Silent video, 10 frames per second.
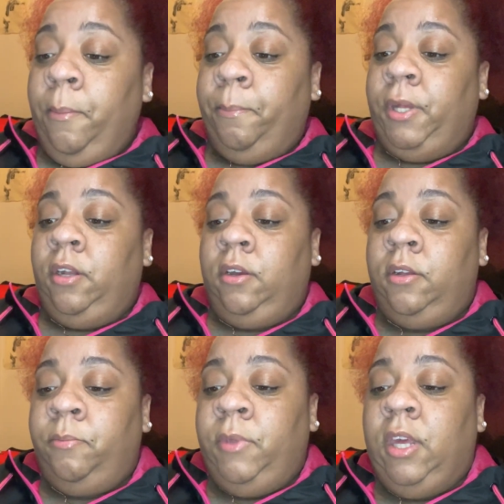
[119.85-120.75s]
But
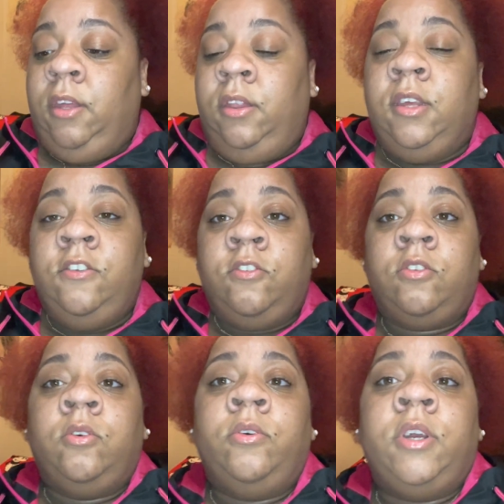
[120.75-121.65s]
yeah, this
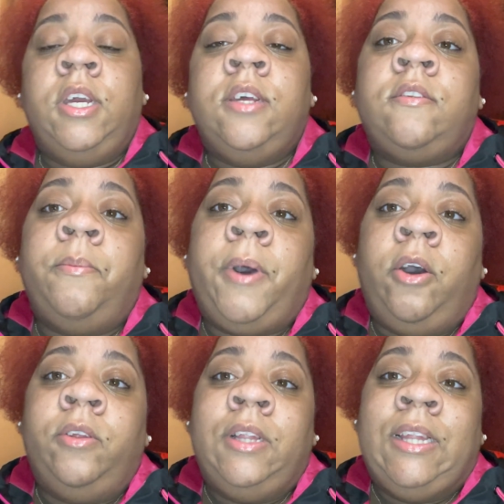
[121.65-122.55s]
story is about